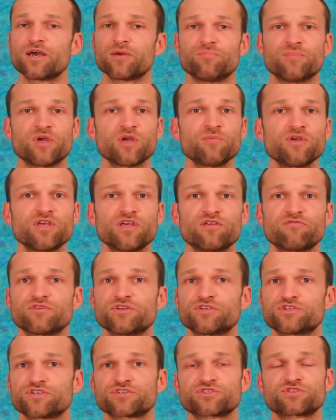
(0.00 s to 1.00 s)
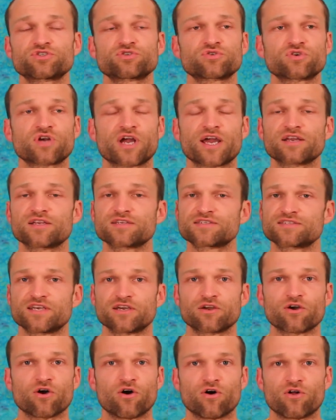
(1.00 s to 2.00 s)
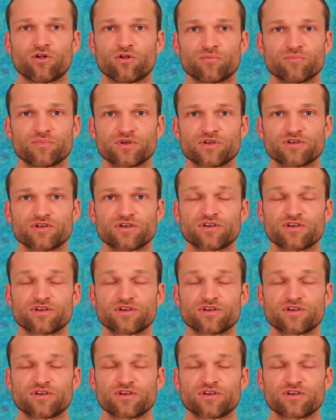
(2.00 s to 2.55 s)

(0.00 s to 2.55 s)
maybe even just trying to stay calm.